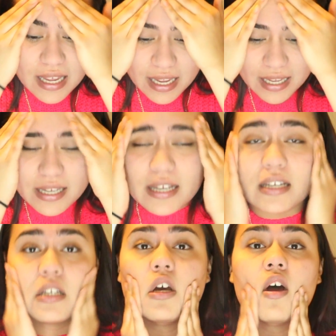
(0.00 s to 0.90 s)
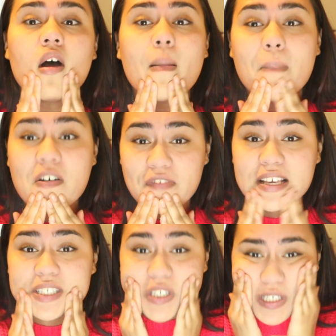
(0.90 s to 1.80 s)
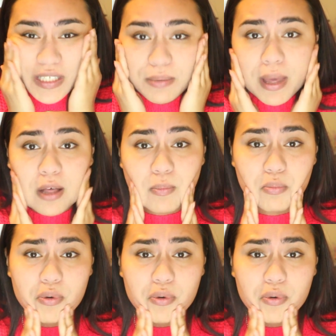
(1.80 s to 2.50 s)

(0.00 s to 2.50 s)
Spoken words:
and my face needs some help